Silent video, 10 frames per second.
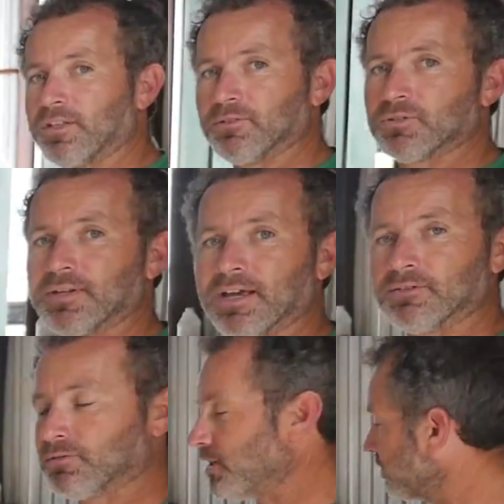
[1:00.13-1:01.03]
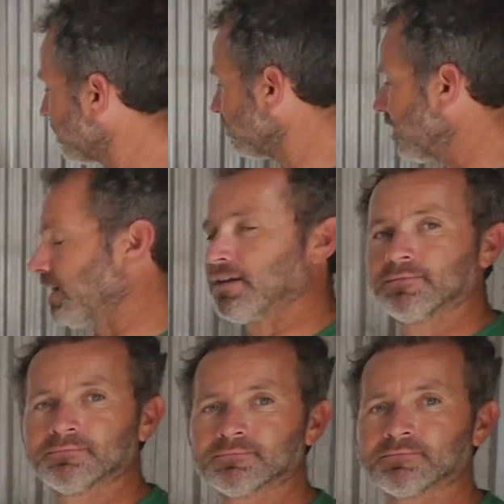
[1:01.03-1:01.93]
which we have over here to the right,
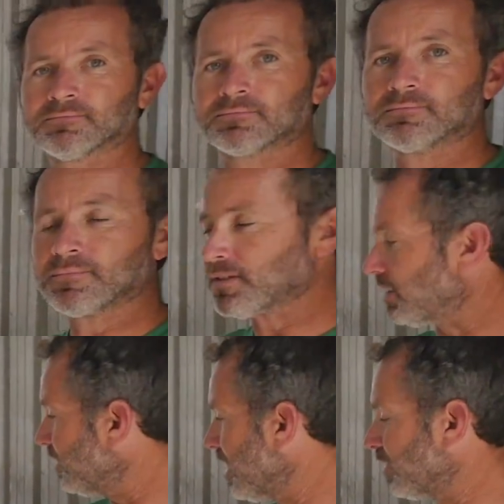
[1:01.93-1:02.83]
and that